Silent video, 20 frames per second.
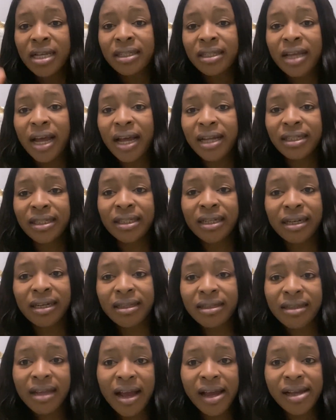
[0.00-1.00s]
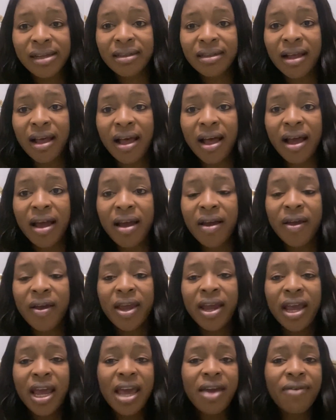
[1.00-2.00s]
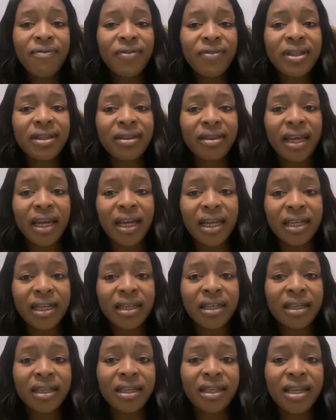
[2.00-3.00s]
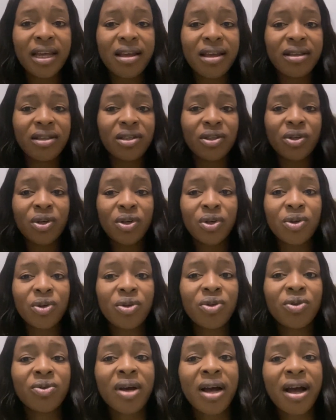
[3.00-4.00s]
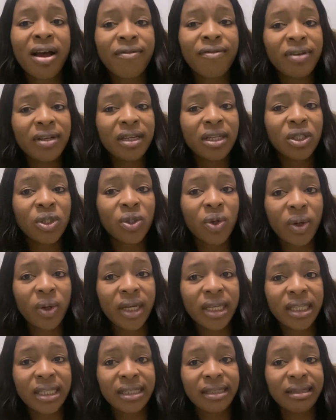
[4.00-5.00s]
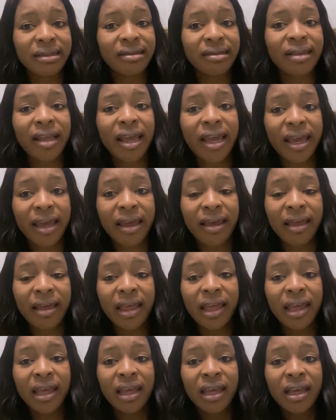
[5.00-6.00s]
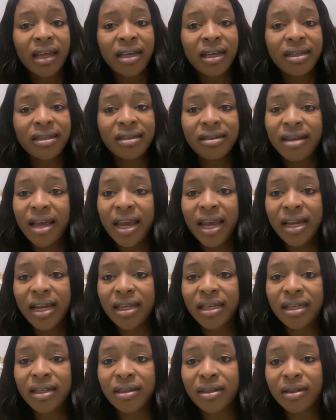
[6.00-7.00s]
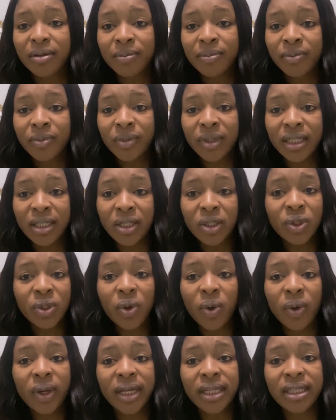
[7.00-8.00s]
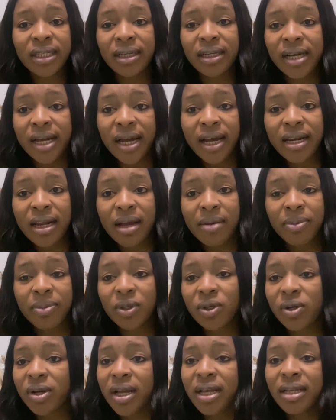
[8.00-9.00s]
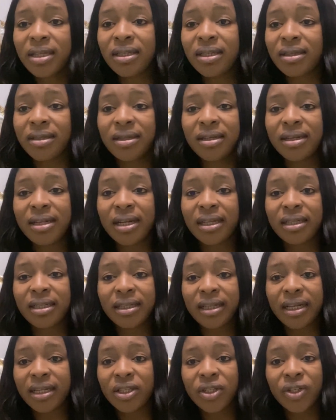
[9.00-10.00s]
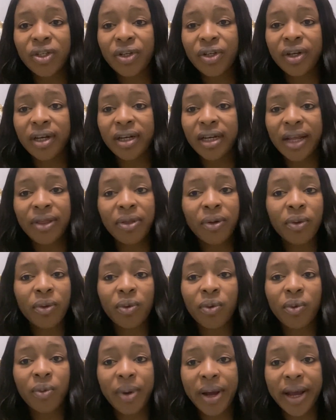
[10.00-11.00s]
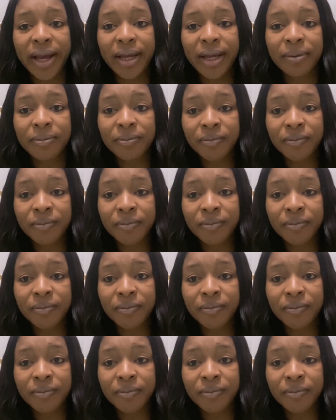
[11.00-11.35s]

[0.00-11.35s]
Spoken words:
hand sanitizer, everything that you need to have in the toilet is there. It's there in the toilet in Ghana, but you can't see that in Nigeria. I don't know why.